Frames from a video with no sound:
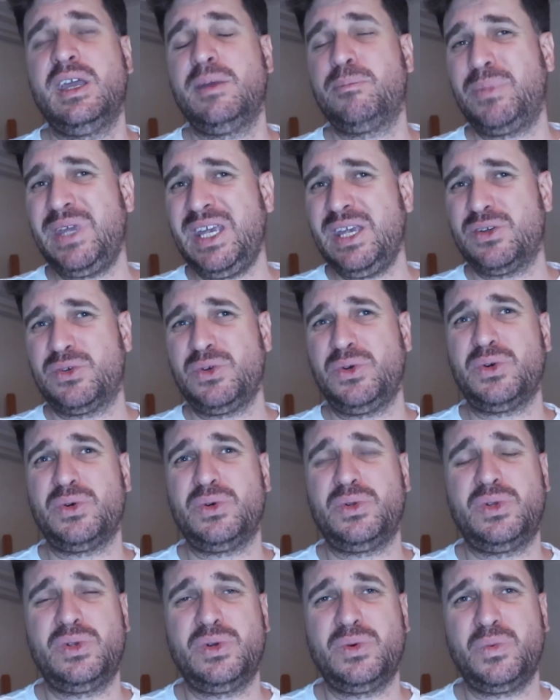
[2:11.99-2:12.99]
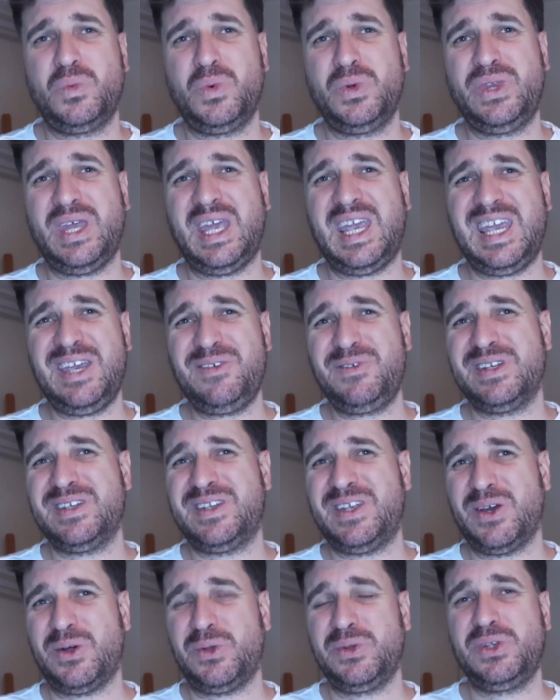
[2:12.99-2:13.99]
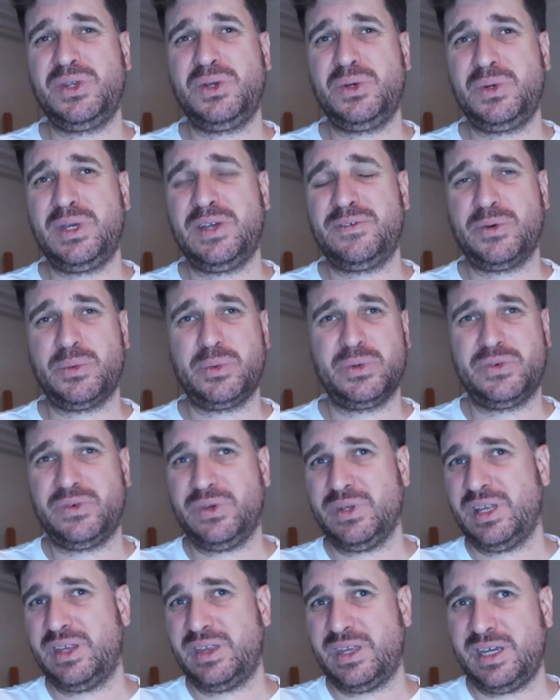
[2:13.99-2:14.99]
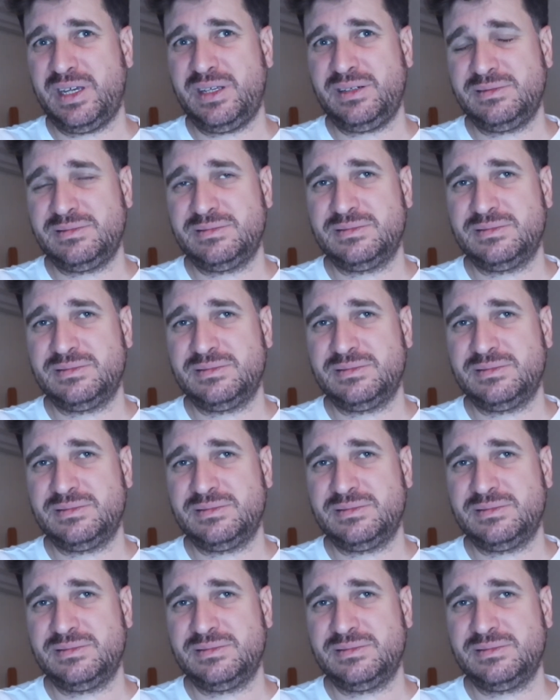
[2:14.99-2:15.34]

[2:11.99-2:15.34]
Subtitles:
being Google, would they even tell you if it was really there?